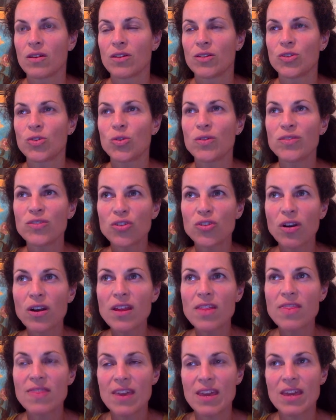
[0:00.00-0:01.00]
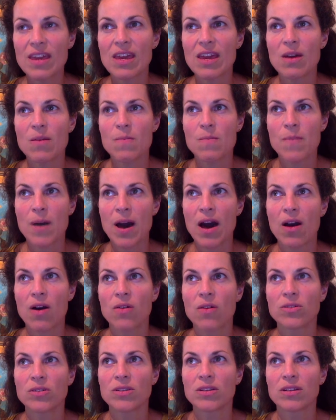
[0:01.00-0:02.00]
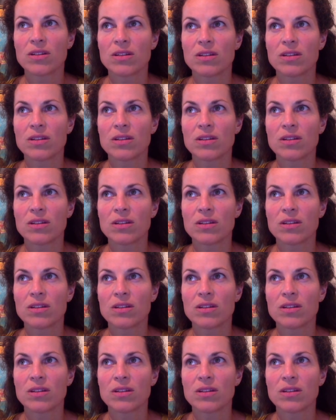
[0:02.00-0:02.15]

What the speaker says: So I started thinking about